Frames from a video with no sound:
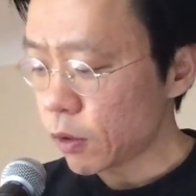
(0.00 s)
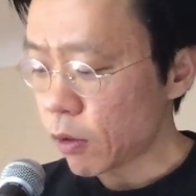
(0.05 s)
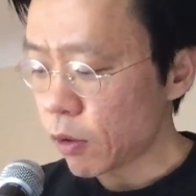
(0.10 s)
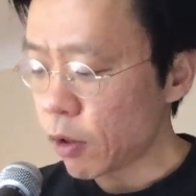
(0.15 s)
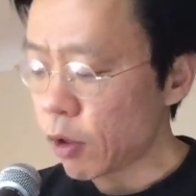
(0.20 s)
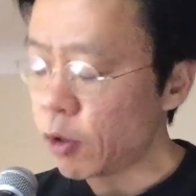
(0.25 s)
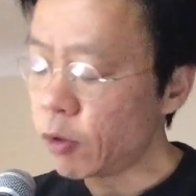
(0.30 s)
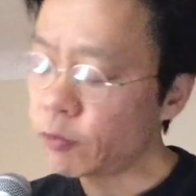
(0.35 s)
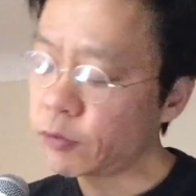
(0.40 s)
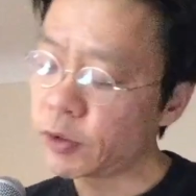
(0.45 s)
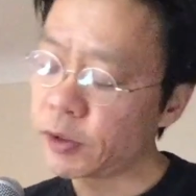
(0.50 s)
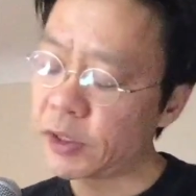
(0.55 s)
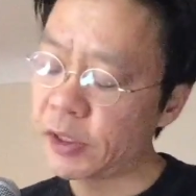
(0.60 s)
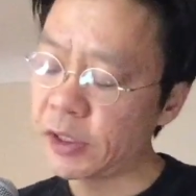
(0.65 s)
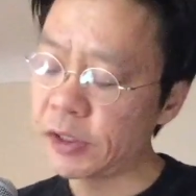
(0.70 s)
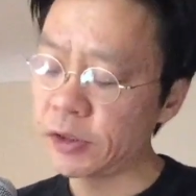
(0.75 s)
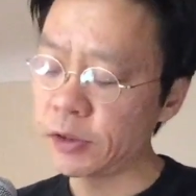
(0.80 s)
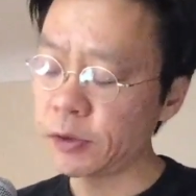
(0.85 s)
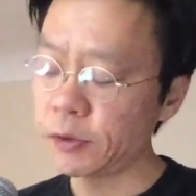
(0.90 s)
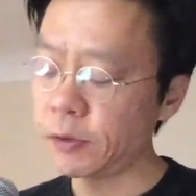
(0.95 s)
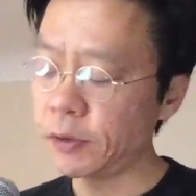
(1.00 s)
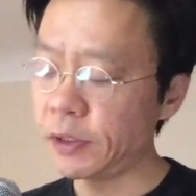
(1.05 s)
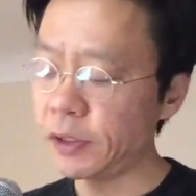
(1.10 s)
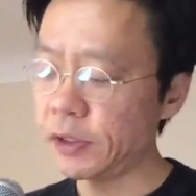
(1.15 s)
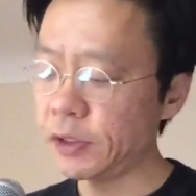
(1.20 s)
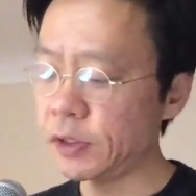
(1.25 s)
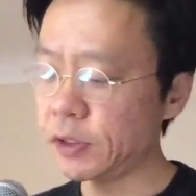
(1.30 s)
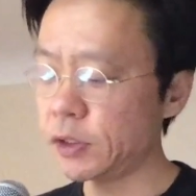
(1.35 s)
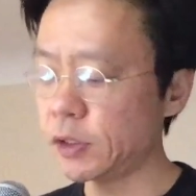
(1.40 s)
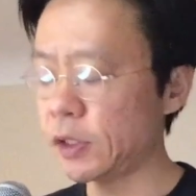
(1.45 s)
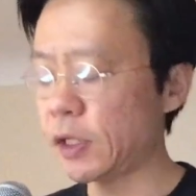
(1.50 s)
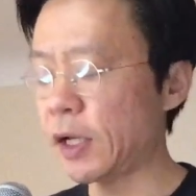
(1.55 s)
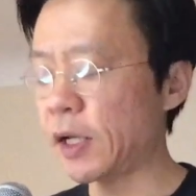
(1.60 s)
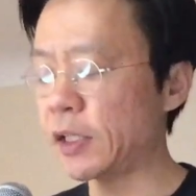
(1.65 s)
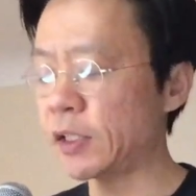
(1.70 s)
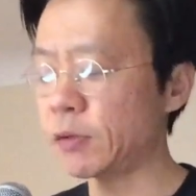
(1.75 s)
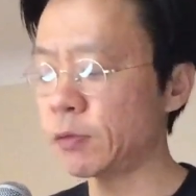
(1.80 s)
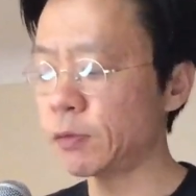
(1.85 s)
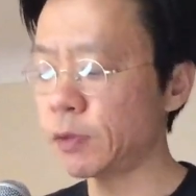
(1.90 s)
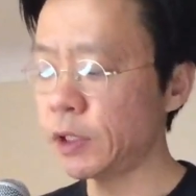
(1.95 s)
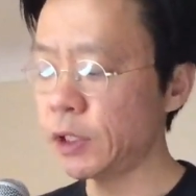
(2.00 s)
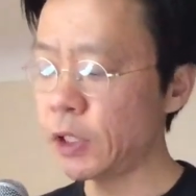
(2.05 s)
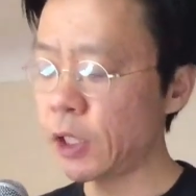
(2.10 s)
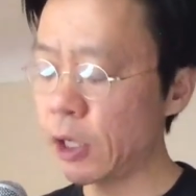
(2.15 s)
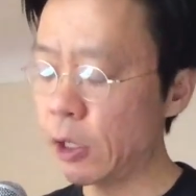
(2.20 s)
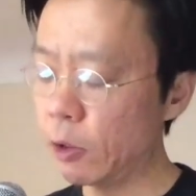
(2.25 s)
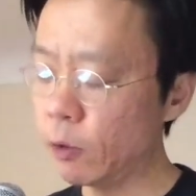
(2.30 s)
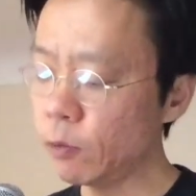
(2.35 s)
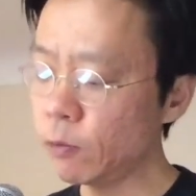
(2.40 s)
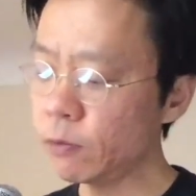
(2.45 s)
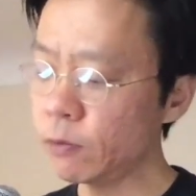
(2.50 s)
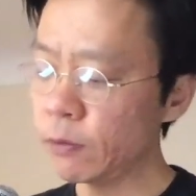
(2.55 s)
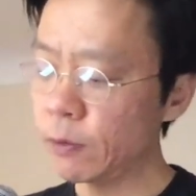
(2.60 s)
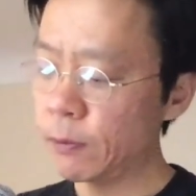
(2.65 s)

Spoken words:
of the histories as we know,